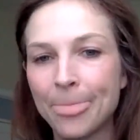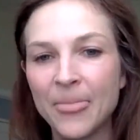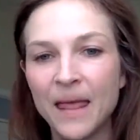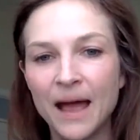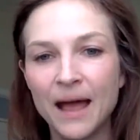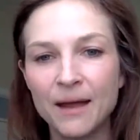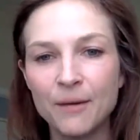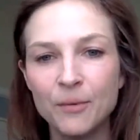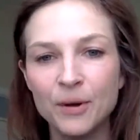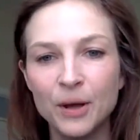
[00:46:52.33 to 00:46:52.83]

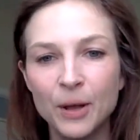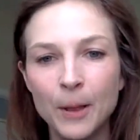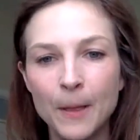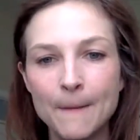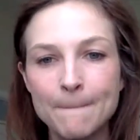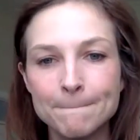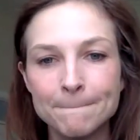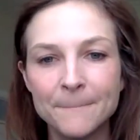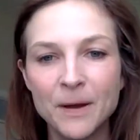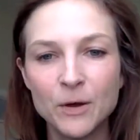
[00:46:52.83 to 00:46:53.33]
I will
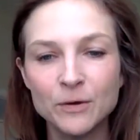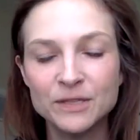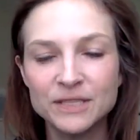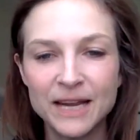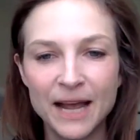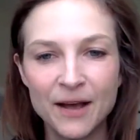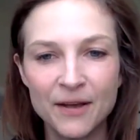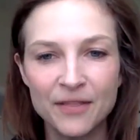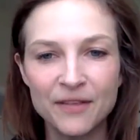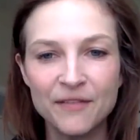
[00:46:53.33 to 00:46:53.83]
post
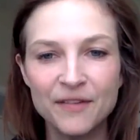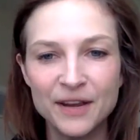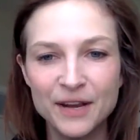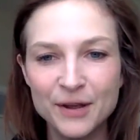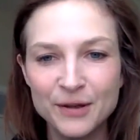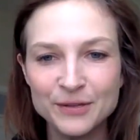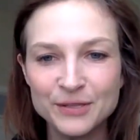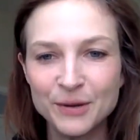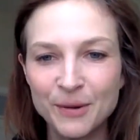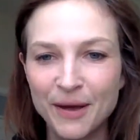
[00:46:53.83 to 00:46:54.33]
out the video
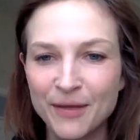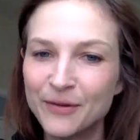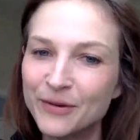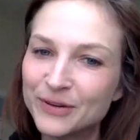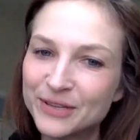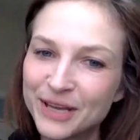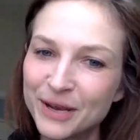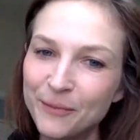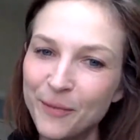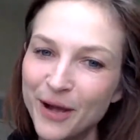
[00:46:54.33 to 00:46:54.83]
so others
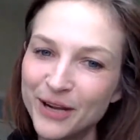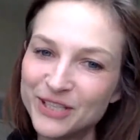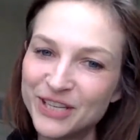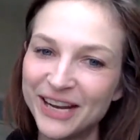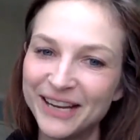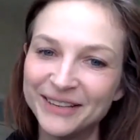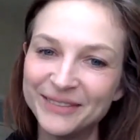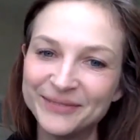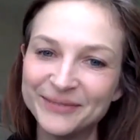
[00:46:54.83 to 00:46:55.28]
can watch it.